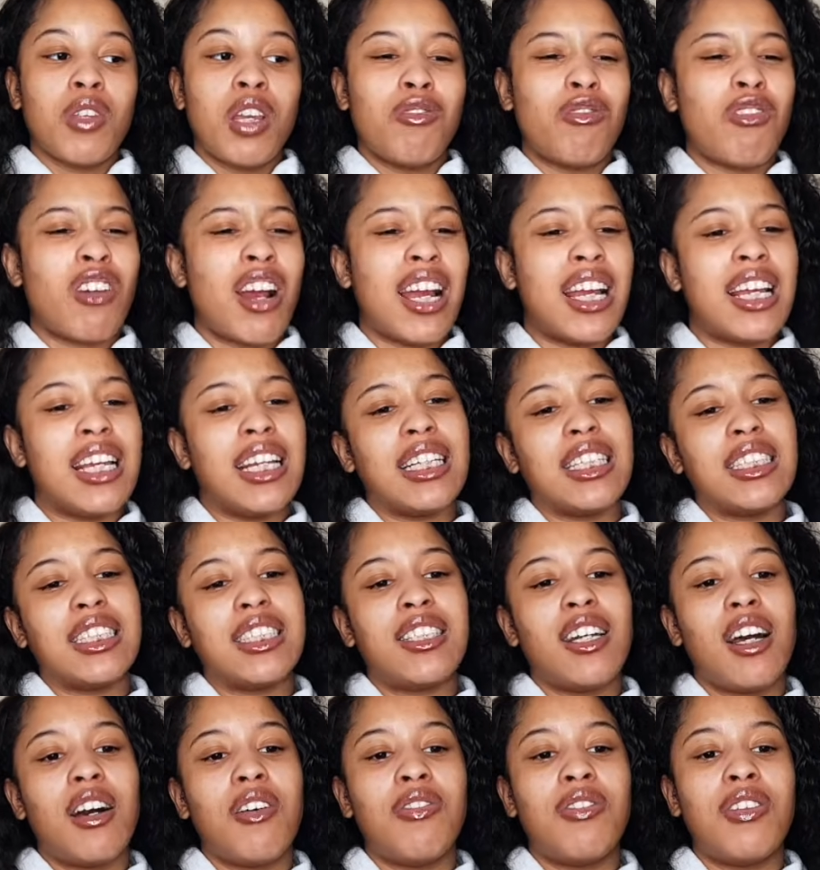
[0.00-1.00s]
writing
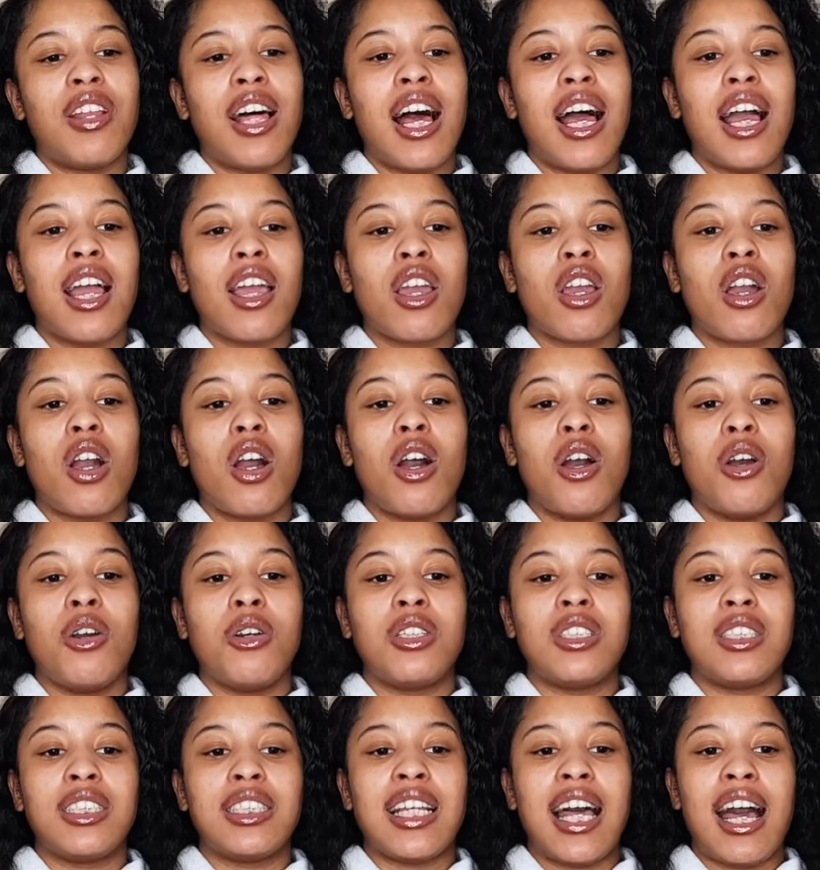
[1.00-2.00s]
stuff like, oh,
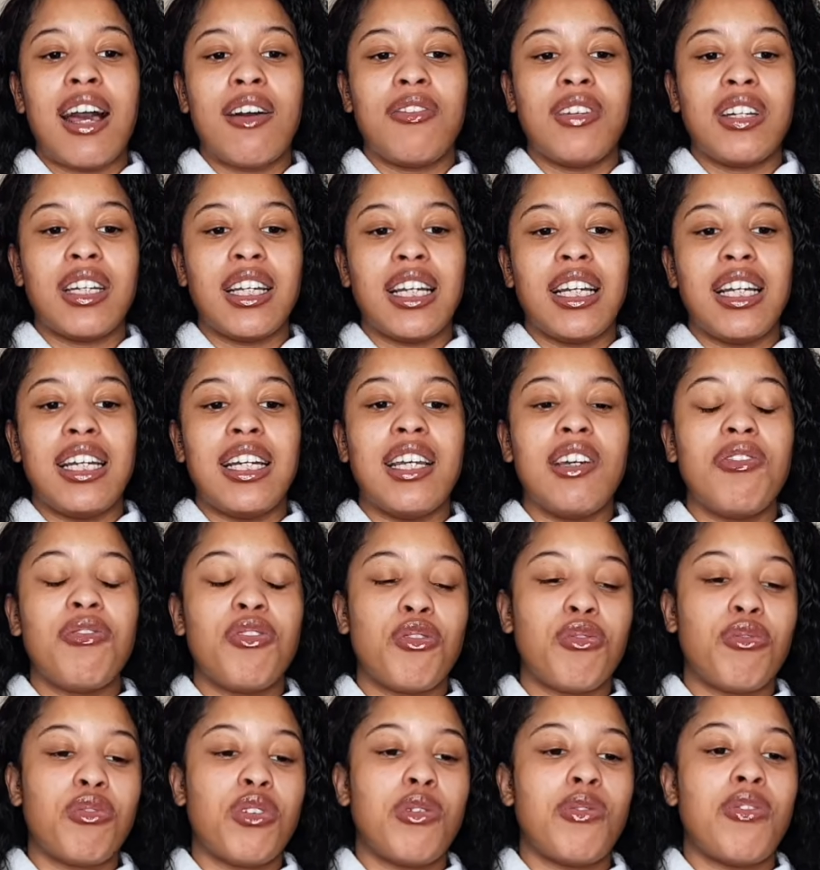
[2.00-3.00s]
just having a
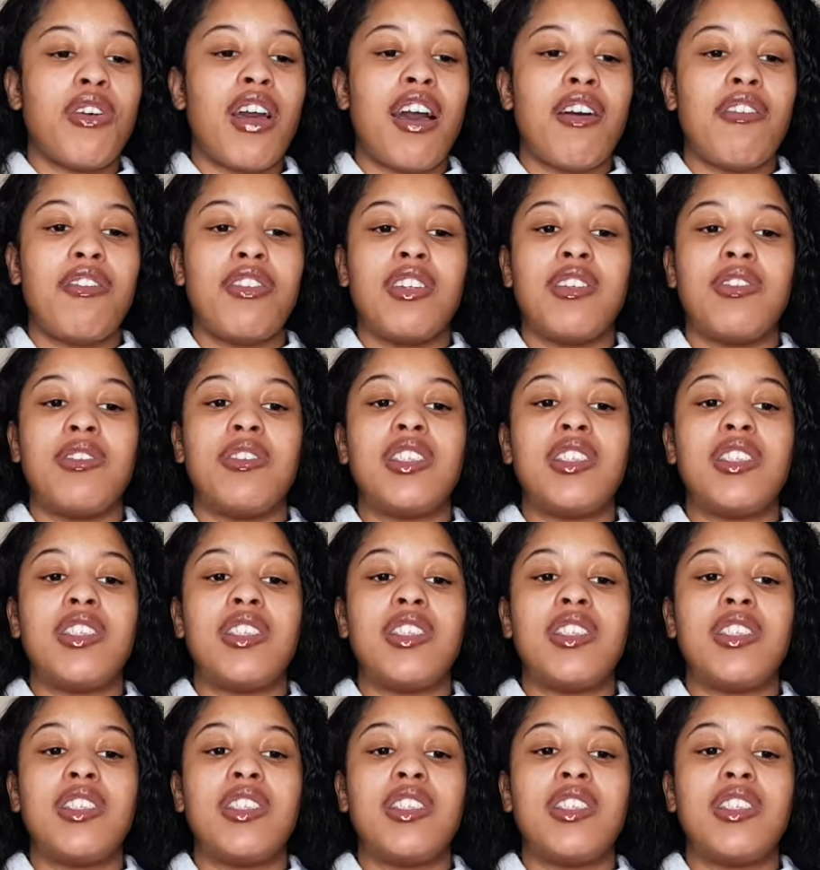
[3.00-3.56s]
living room, having